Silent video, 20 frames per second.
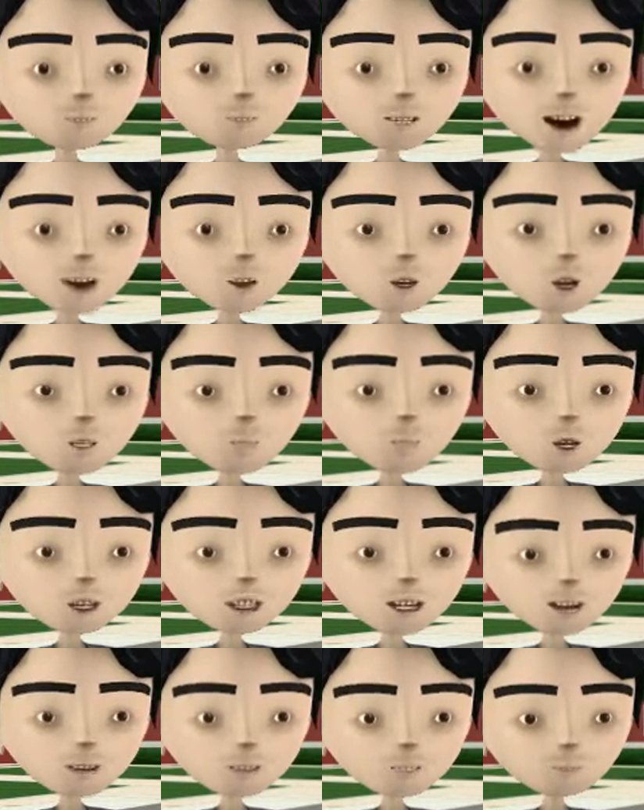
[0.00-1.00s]
other
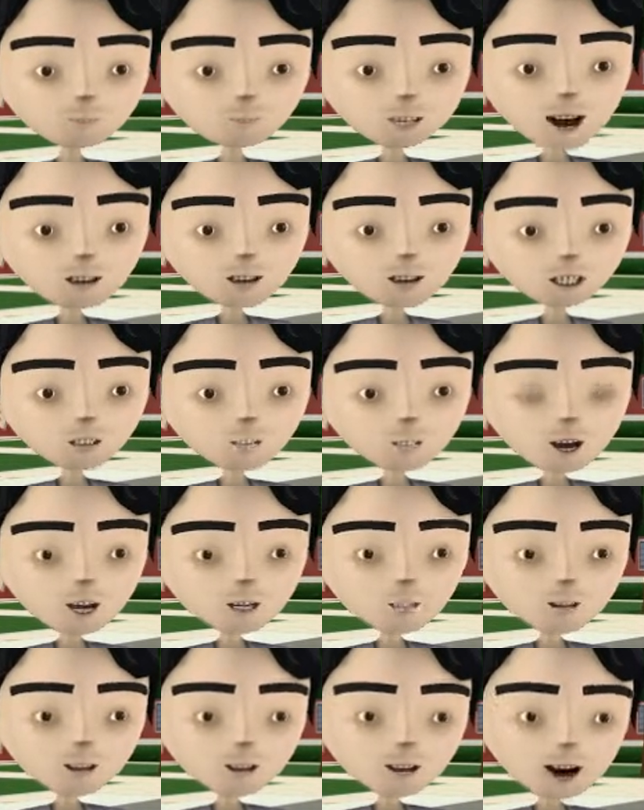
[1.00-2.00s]
person any
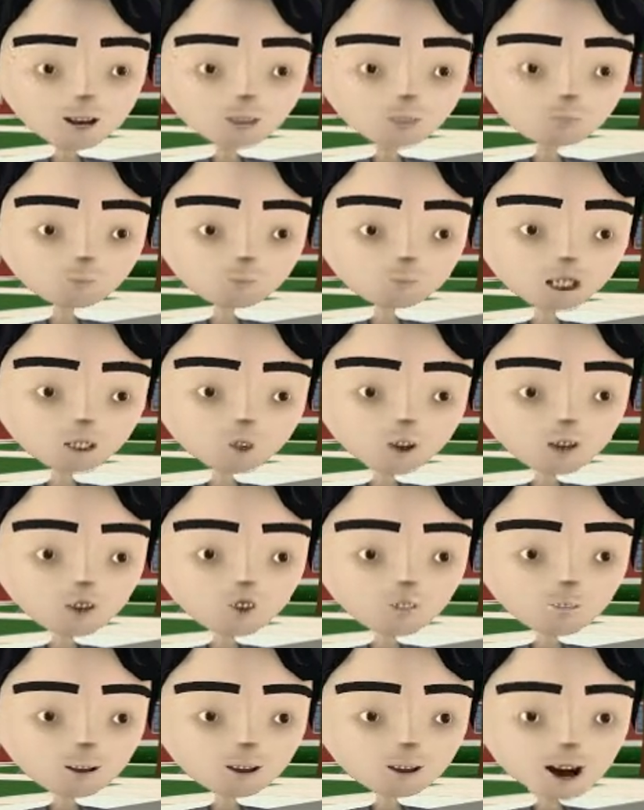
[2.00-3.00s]
spring blade
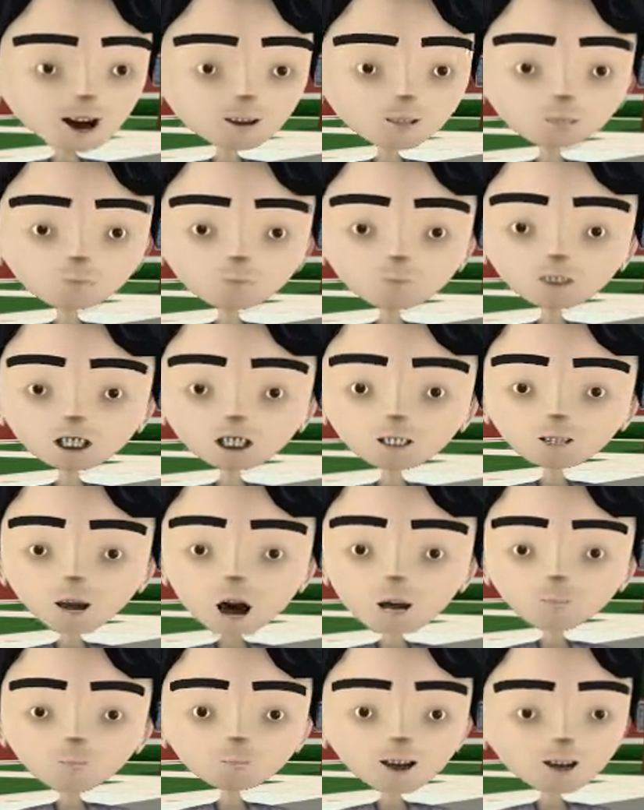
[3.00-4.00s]
switch blade
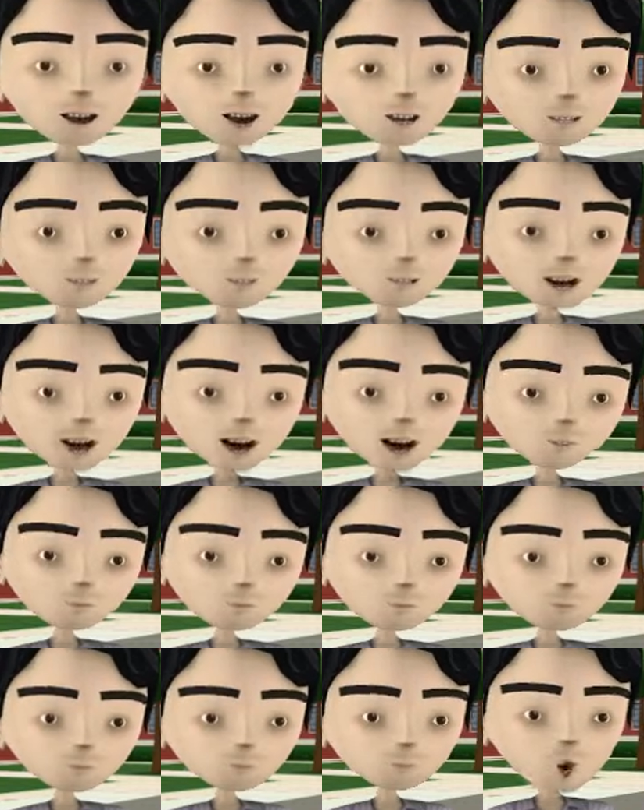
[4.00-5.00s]
snap blade
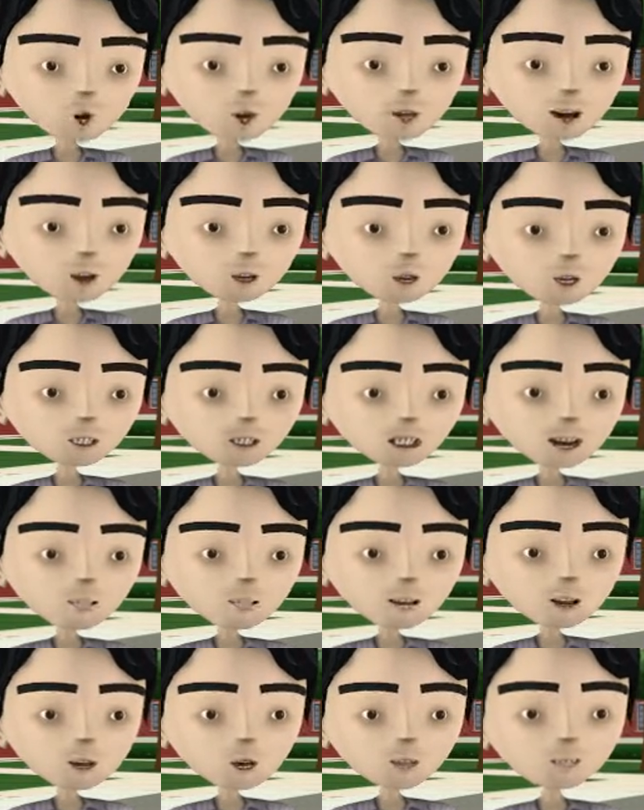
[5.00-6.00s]
knife or other
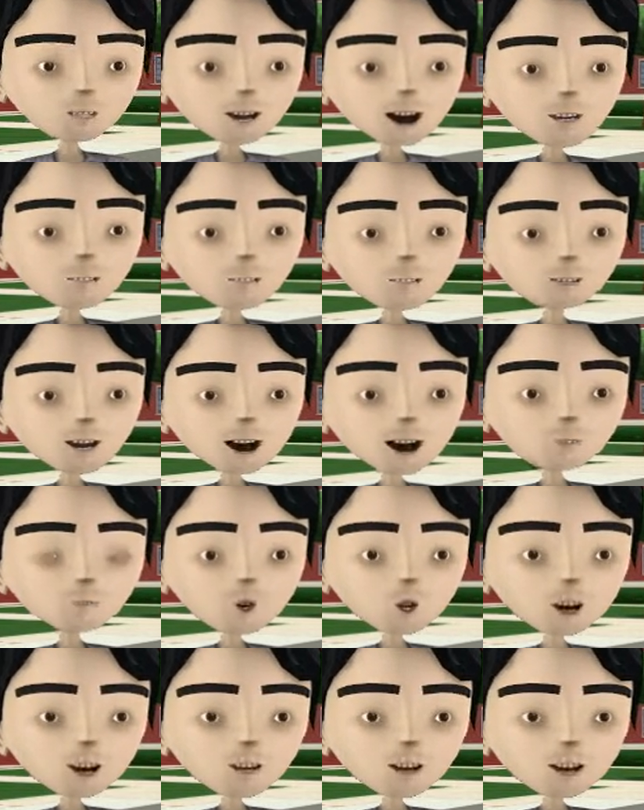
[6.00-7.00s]
similar type knife
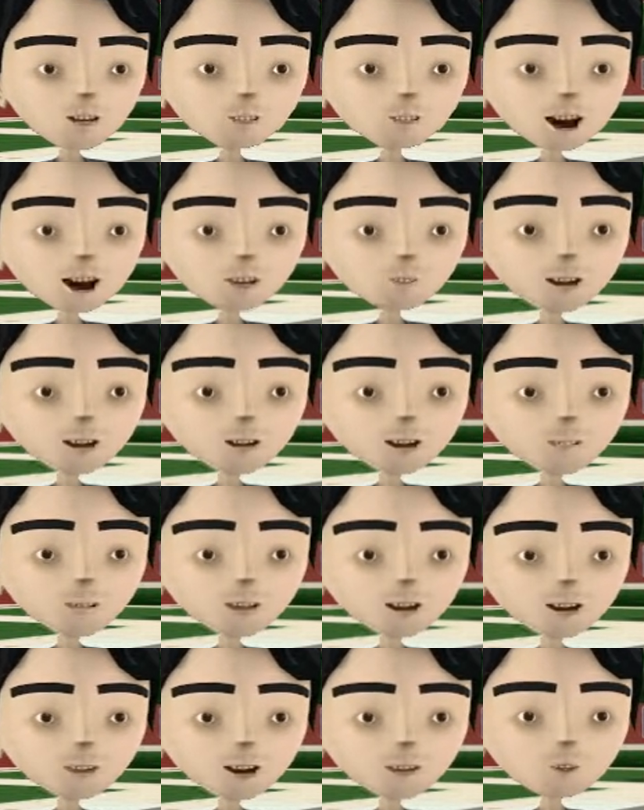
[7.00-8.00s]
or any knife any
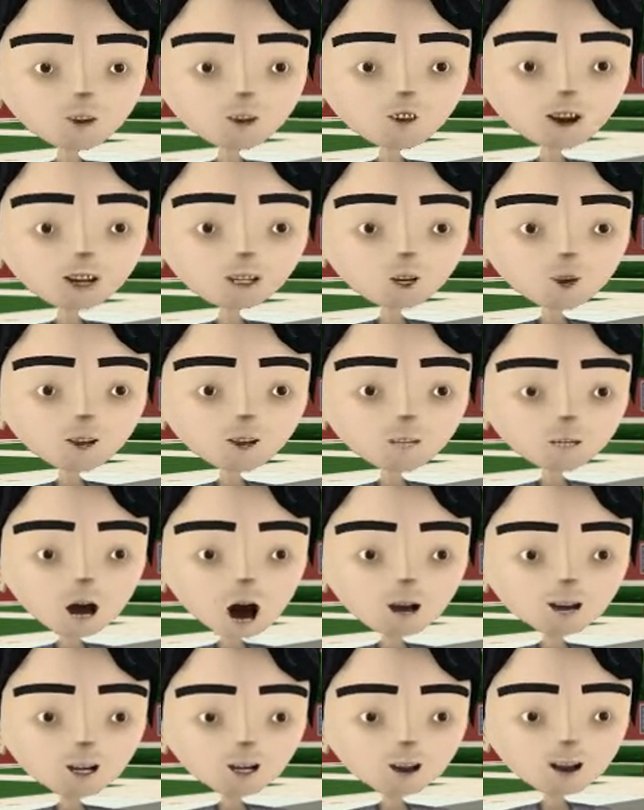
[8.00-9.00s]
blade of which is
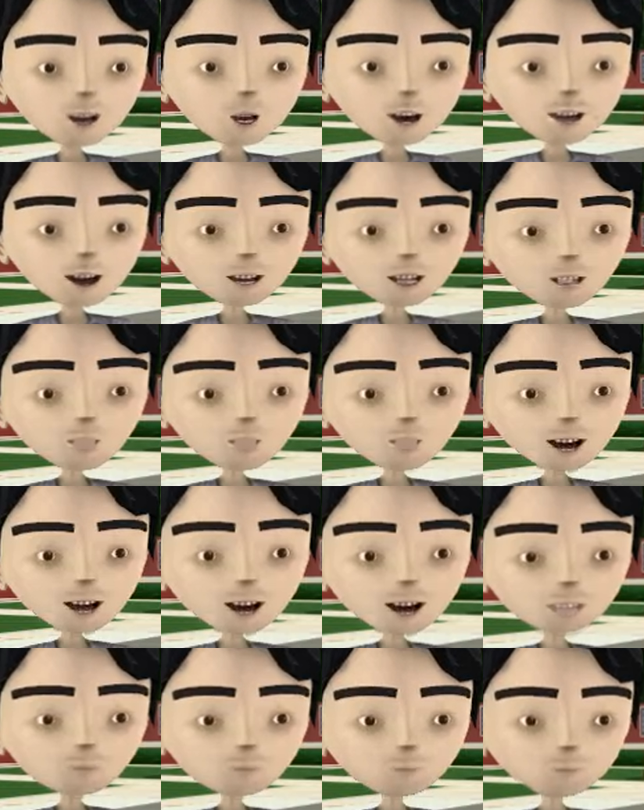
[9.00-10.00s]
automatically released by
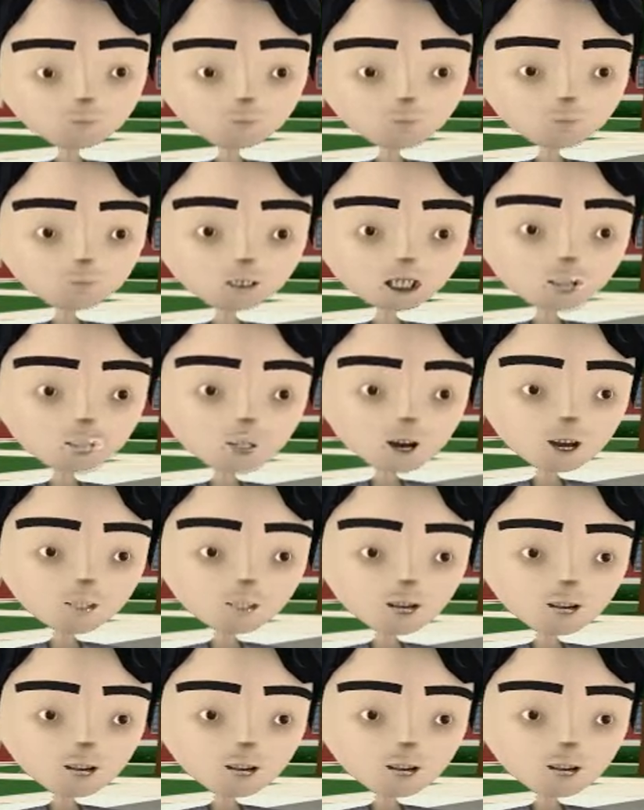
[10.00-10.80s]
a spring